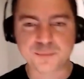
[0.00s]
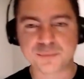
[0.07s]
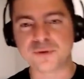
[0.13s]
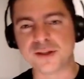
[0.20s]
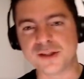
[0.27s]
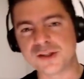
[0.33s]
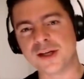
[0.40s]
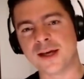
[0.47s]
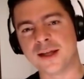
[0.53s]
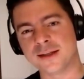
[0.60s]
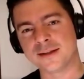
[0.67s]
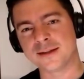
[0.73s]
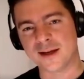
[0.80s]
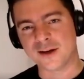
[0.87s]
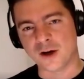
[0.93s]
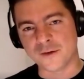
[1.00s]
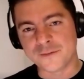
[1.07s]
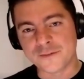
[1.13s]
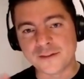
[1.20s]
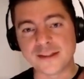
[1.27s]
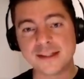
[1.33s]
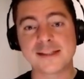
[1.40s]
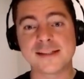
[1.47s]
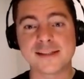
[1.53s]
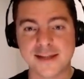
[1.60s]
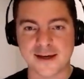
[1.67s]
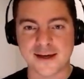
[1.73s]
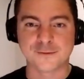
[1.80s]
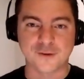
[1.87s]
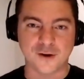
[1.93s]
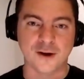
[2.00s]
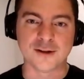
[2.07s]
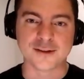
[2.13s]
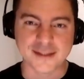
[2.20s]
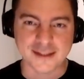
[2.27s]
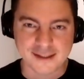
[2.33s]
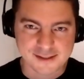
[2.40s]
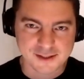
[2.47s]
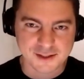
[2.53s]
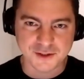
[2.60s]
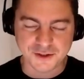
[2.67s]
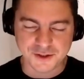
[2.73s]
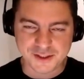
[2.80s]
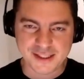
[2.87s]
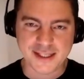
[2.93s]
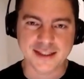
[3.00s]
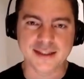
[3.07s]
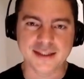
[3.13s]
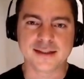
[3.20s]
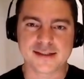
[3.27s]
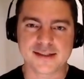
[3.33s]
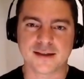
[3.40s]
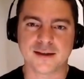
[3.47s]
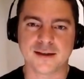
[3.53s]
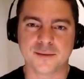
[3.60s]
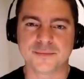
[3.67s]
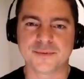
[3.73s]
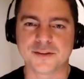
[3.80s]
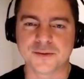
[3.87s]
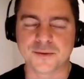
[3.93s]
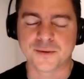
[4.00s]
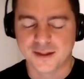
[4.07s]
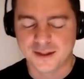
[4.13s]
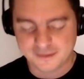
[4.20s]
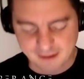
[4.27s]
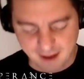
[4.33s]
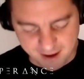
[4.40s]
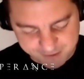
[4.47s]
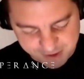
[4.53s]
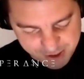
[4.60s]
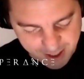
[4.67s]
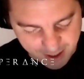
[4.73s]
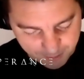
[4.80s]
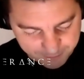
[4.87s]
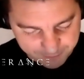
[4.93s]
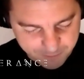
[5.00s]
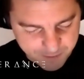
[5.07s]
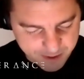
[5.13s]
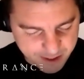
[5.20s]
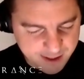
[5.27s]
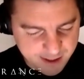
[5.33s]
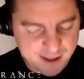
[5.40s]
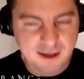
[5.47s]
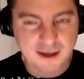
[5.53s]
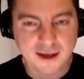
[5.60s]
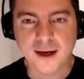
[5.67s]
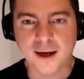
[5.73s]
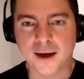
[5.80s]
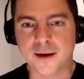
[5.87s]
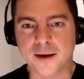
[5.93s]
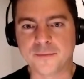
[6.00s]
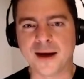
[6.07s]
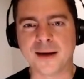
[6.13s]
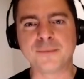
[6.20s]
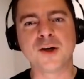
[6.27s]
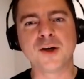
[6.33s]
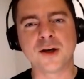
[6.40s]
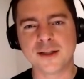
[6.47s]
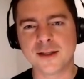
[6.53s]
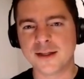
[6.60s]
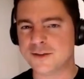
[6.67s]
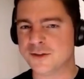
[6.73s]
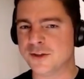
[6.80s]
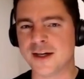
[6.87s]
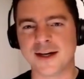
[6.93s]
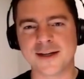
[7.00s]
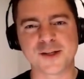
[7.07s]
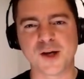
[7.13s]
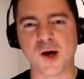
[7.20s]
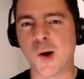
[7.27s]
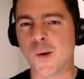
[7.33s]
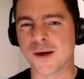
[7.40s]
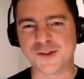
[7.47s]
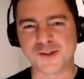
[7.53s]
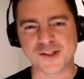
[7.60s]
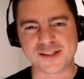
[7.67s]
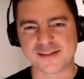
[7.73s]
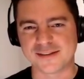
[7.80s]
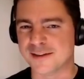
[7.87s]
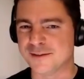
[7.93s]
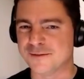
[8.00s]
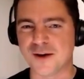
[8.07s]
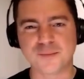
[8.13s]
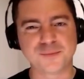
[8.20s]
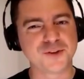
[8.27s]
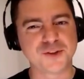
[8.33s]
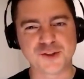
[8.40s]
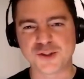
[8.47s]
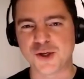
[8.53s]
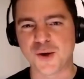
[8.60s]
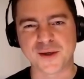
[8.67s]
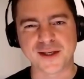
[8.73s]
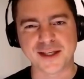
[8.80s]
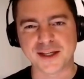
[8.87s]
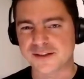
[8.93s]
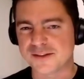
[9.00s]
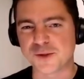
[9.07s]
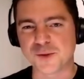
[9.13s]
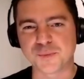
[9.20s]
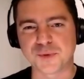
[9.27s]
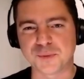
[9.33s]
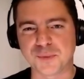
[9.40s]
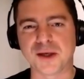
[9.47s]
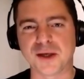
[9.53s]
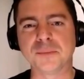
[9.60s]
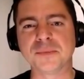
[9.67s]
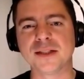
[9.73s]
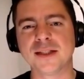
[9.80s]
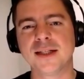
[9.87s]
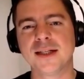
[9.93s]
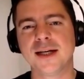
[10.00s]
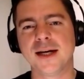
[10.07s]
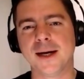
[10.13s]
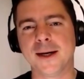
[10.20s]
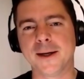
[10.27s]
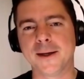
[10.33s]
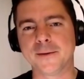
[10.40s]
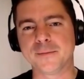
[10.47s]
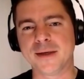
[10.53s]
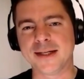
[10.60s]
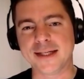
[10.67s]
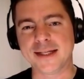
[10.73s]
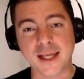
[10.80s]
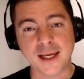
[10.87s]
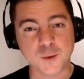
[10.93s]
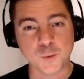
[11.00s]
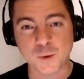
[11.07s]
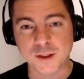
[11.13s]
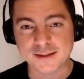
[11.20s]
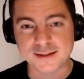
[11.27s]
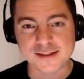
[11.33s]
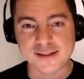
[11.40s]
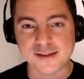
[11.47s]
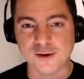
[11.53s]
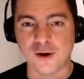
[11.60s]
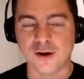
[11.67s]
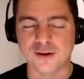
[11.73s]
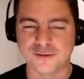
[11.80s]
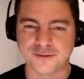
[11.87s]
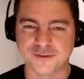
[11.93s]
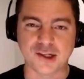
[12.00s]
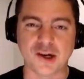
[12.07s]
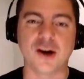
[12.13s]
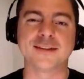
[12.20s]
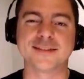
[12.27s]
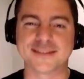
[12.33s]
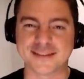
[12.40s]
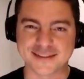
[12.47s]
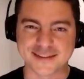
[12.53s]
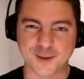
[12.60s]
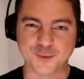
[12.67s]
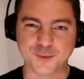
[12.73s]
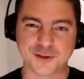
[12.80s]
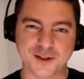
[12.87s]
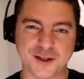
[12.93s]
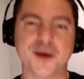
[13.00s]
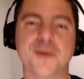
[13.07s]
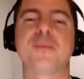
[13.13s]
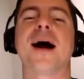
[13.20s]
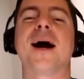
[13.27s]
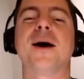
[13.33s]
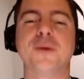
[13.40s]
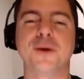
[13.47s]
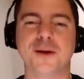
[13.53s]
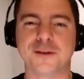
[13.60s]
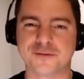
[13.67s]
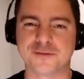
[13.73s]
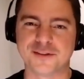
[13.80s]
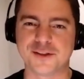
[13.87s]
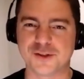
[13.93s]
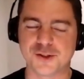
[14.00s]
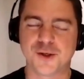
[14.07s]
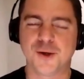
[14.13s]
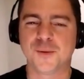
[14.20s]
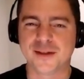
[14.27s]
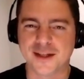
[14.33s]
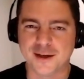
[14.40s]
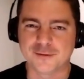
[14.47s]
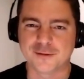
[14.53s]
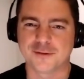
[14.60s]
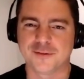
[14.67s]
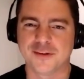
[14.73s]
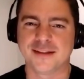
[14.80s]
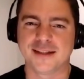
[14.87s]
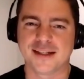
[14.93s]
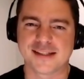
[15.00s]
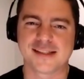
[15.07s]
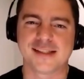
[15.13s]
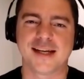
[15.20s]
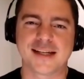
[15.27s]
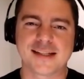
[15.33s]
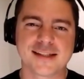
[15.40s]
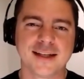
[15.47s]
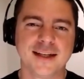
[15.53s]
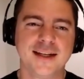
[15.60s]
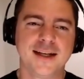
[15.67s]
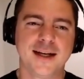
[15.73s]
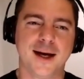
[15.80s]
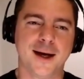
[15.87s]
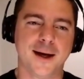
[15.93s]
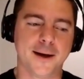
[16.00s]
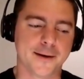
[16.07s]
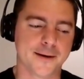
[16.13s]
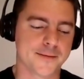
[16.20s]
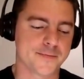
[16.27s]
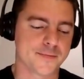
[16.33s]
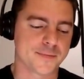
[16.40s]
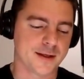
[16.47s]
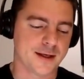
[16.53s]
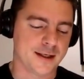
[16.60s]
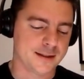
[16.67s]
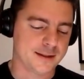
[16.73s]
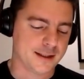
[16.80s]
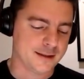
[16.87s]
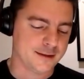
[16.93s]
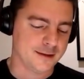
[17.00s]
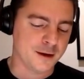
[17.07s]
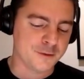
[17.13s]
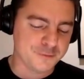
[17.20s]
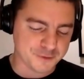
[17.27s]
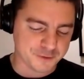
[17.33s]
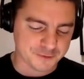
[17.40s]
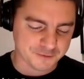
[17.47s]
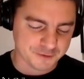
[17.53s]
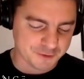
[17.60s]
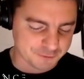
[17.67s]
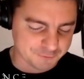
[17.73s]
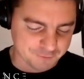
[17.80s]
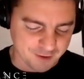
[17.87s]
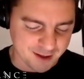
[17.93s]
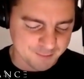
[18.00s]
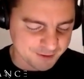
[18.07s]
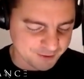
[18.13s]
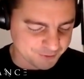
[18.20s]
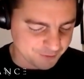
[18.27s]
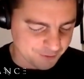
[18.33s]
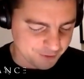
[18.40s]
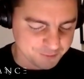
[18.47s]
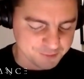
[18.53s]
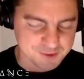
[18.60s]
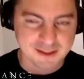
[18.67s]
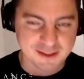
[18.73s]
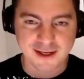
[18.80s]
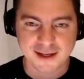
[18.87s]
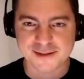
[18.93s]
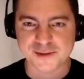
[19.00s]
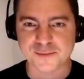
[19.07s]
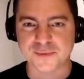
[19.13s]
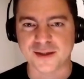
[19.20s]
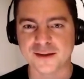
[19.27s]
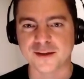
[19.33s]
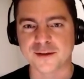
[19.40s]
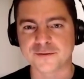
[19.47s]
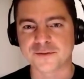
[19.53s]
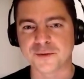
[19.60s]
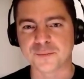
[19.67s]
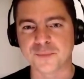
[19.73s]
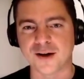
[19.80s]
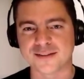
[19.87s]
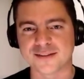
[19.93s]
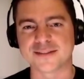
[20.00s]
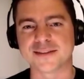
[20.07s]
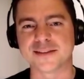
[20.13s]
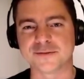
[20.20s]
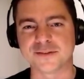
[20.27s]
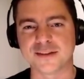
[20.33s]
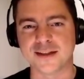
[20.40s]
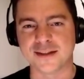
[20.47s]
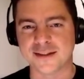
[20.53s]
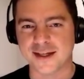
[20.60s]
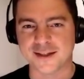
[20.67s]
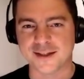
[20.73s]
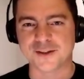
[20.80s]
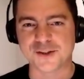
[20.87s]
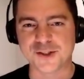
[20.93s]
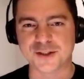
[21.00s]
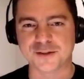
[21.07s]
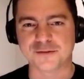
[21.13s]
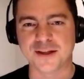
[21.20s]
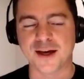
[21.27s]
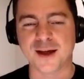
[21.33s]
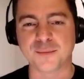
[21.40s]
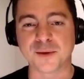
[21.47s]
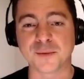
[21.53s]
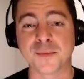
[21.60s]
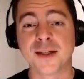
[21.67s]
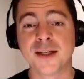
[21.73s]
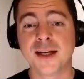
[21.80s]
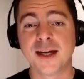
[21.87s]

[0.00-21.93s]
appreciated that on this day of all days, you're taking this time to have a chat with me. I'm gonna let you guys go and just live up to the show and get super pumped. And I can't wait to see all of the content that will come out of the show and everything that's next. I love your vibe and your enthusiasm. I love the positivity and the energy of the album.